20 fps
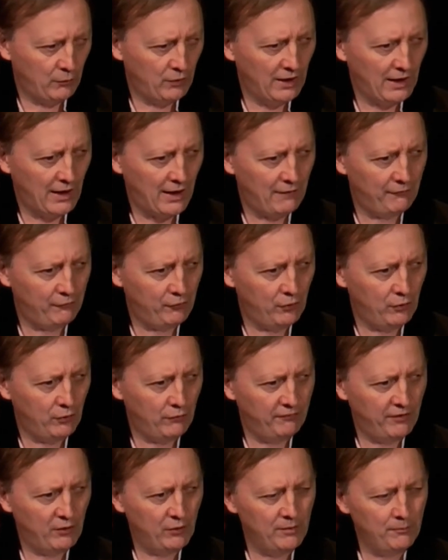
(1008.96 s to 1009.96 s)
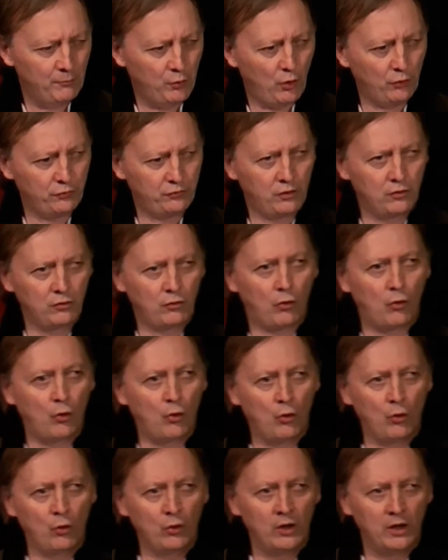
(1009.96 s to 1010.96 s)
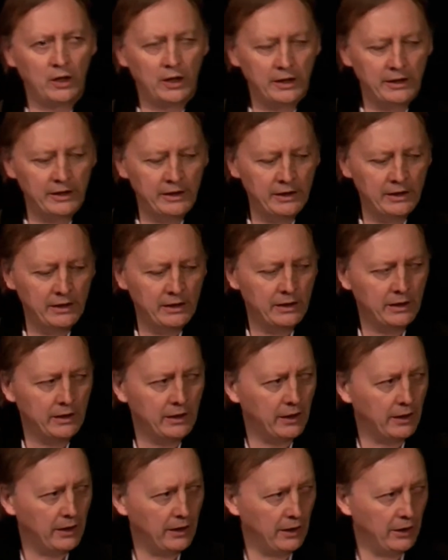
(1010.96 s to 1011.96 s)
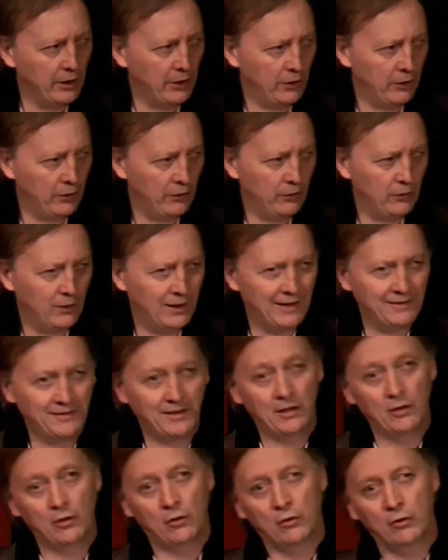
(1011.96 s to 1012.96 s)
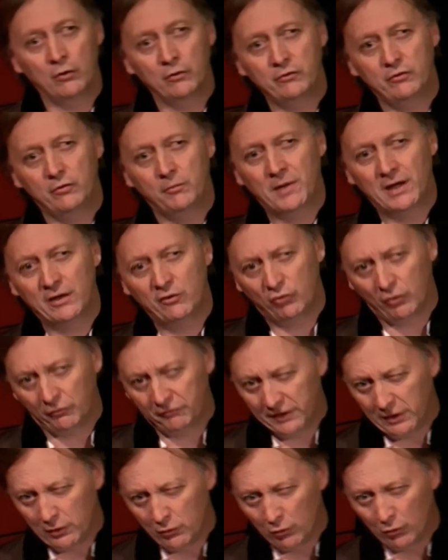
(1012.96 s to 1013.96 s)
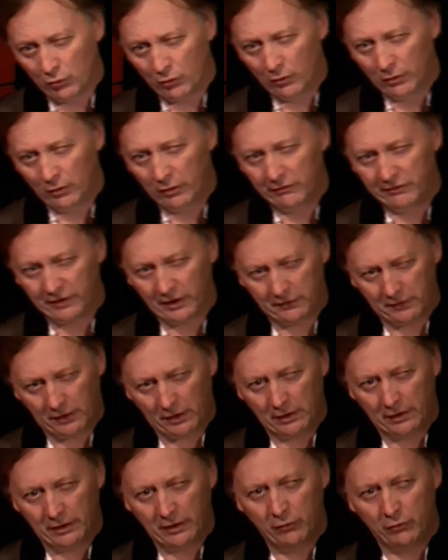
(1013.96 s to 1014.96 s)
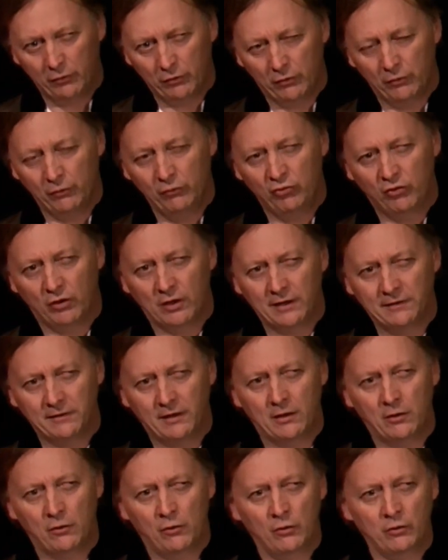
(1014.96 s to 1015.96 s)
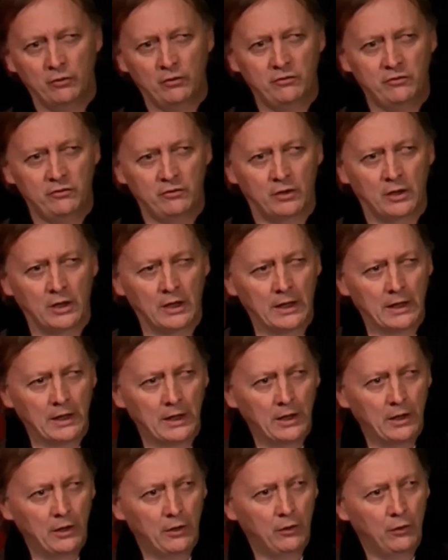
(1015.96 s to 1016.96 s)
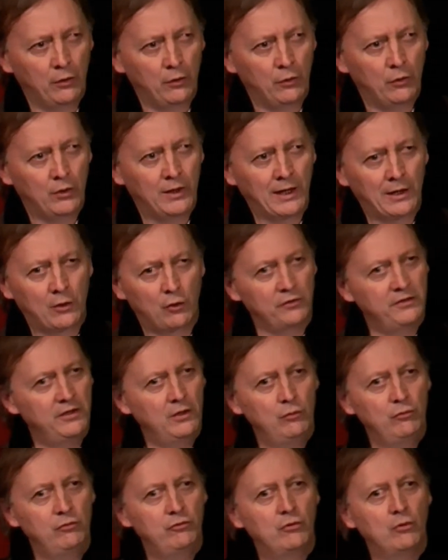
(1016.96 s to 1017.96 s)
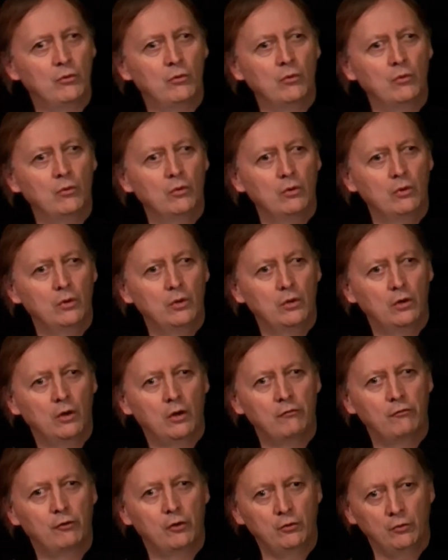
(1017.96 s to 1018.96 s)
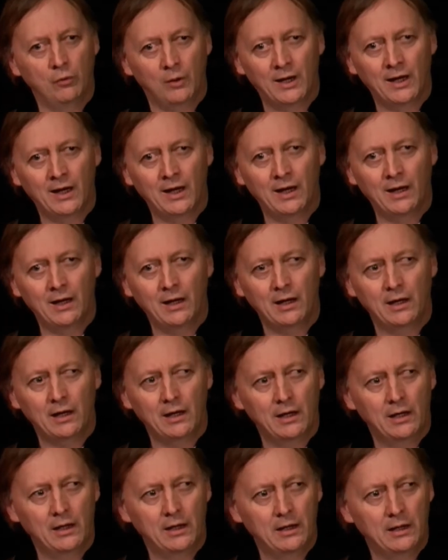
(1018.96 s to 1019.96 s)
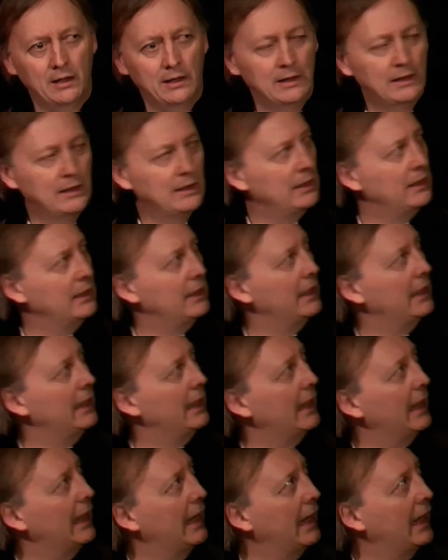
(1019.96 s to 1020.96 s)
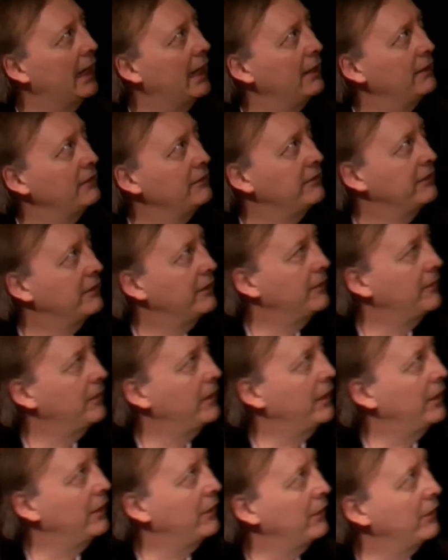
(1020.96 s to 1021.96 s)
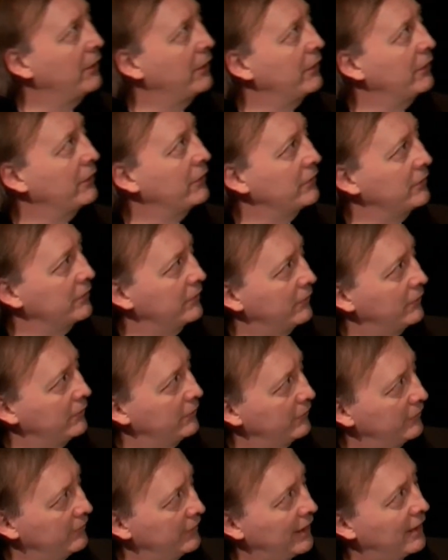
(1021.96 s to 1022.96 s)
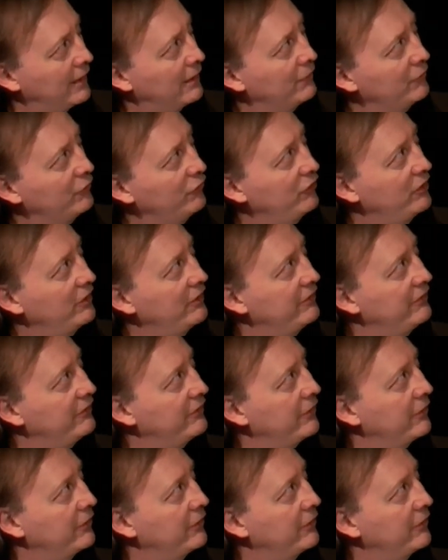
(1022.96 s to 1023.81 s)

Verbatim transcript: have a very important role in L'Atalante by Jean Vigo. Certainly, you know, L'Atalante, La Grande Illusion, Oeuvre Noire. And now she's